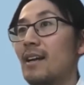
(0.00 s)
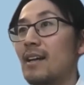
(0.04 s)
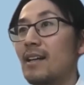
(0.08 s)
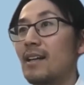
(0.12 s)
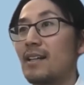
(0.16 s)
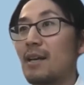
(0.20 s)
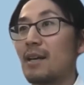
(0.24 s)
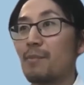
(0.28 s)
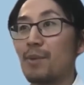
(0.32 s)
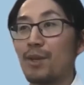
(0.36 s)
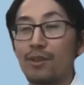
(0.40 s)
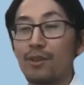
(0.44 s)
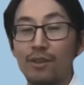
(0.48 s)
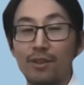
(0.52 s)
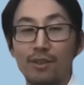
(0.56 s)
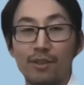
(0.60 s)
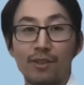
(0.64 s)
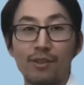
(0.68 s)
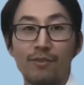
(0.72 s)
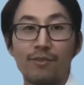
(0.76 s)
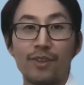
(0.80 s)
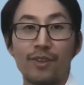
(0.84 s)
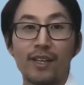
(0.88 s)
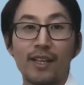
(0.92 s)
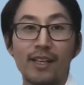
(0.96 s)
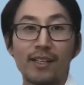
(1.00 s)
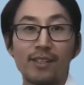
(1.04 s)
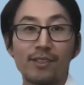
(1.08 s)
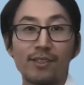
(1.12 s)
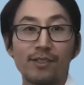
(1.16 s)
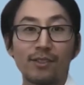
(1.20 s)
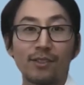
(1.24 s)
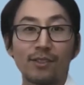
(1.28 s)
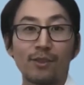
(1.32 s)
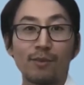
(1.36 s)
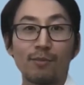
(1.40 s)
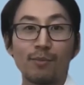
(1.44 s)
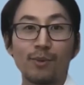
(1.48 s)
Now, beyond the
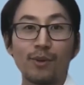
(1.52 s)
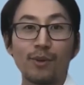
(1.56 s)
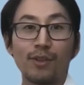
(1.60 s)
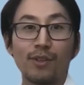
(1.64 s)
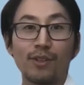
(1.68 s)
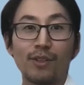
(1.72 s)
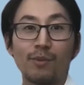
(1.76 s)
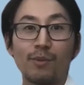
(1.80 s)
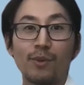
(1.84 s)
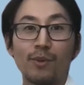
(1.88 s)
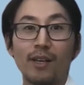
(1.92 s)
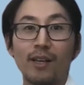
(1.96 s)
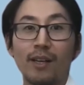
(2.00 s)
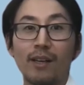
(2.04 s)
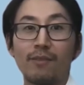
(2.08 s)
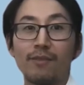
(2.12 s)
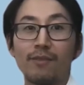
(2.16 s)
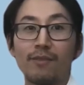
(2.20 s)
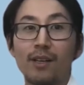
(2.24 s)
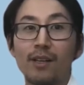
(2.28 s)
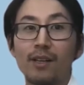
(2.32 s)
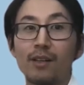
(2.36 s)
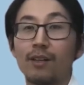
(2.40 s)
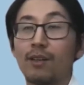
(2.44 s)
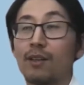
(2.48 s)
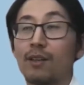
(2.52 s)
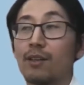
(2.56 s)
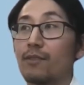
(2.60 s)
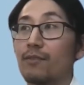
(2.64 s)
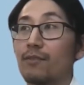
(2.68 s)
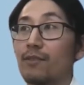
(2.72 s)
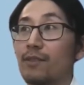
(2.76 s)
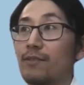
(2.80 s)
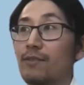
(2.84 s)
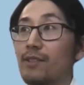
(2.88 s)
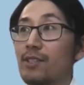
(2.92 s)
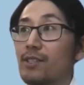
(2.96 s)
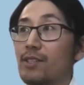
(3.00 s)
notification component, we have a lot of
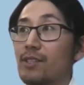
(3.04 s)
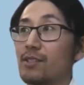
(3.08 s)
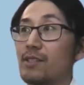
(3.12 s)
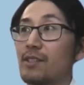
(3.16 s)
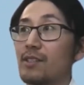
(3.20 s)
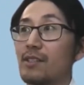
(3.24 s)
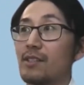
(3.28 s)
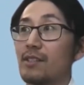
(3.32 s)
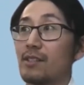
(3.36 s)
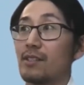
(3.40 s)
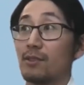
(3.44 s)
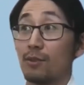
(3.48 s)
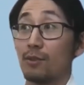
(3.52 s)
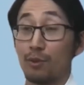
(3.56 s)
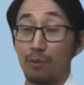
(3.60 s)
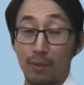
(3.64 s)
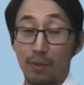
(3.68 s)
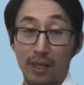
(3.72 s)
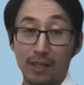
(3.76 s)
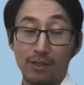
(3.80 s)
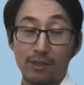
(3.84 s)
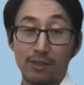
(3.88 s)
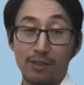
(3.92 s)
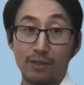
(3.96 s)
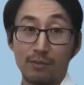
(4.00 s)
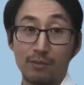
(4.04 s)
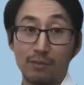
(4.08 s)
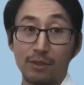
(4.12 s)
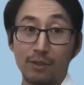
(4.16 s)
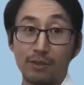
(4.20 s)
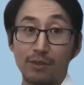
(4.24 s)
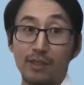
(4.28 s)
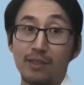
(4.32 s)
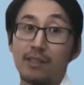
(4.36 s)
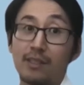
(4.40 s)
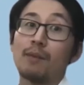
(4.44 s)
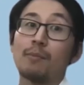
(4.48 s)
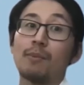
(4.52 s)
efficiencies and automations
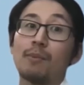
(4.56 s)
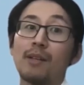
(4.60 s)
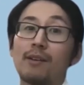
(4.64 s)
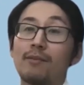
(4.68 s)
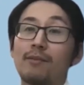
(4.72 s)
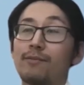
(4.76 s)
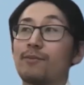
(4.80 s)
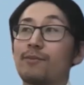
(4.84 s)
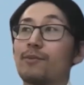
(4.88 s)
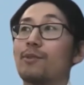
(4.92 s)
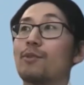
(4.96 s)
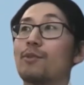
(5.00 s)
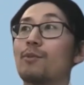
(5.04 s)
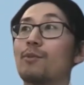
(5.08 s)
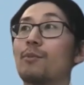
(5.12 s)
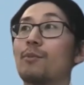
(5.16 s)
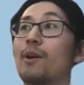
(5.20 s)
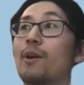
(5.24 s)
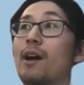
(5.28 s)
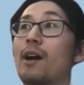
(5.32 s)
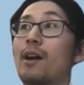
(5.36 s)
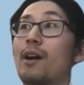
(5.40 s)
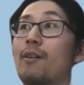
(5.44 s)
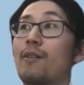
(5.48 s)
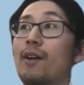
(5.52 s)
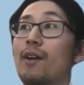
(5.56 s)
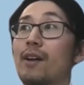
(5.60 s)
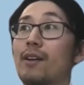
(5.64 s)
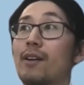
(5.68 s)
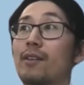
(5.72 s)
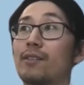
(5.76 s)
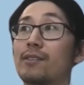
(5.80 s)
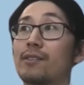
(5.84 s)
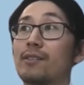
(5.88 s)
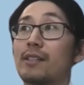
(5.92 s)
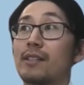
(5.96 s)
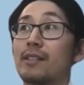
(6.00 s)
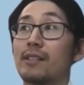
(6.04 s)
built in our platform
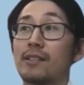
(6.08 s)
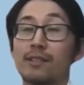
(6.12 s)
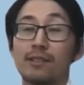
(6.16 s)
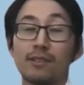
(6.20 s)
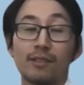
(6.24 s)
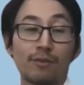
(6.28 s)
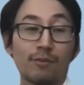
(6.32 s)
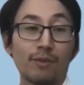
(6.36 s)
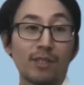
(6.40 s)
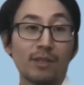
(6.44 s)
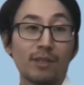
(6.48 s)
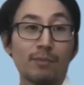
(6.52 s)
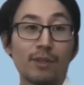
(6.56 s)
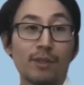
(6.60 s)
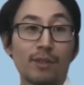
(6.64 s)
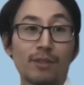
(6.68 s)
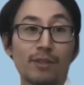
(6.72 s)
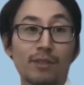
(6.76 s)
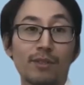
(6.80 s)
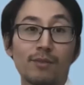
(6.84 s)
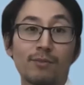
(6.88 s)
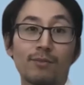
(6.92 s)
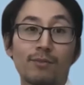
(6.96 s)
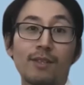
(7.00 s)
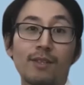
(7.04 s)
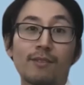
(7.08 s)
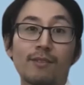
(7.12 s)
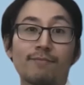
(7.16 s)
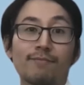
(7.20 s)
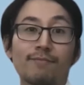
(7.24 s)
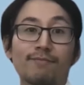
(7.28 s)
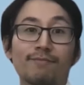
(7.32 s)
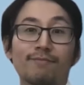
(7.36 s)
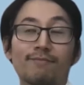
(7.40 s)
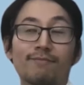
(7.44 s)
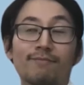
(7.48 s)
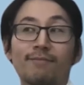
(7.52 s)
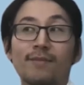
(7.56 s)
around incident response as well.
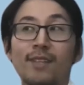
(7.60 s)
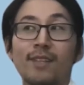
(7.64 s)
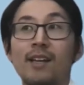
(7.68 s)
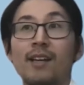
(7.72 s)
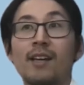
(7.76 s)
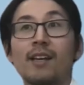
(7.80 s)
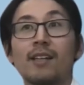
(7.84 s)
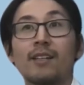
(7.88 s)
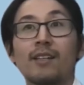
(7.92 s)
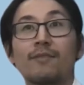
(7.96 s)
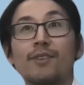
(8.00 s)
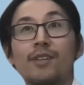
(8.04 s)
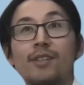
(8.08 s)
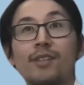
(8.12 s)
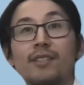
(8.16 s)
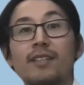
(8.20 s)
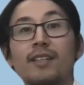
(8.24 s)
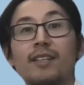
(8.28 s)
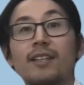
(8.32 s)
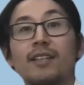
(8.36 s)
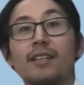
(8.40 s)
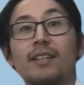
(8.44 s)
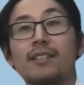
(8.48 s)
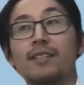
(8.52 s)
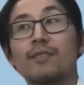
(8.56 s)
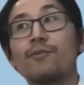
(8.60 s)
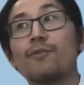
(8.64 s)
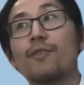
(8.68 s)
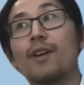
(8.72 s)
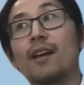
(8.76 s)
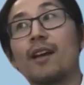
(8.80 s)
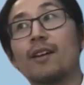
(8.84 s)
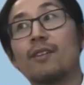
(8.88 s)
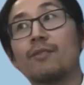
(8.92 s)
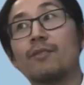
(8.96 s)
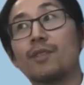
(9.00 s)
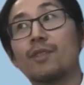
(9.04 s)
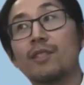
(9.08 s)
The first thing is
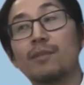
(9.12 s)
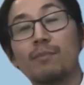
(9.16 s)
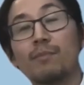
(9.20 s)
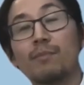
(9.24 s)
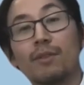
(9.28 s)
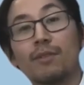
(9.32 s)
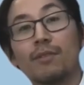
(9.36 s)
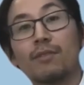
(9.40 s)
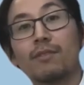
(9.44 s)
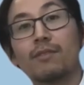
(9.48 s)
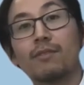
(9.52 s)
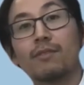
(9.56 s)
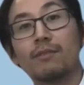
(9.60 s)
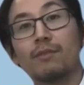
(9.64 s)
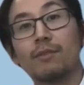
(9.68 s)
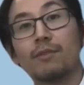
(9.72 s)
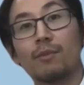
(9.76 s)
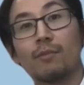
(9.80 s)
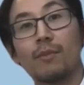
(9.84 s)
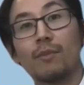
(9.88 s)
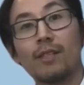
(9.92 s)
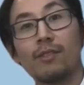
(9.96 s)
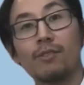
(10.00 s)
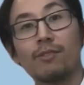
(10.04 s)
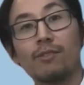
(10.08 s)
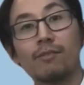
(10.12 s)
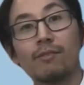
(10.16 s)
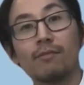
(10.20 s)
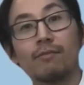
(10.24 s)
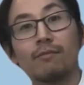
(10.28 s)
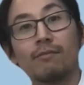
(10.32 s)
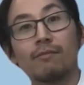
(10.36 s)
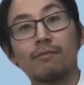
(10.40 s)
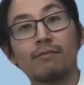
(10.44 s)
around response automation.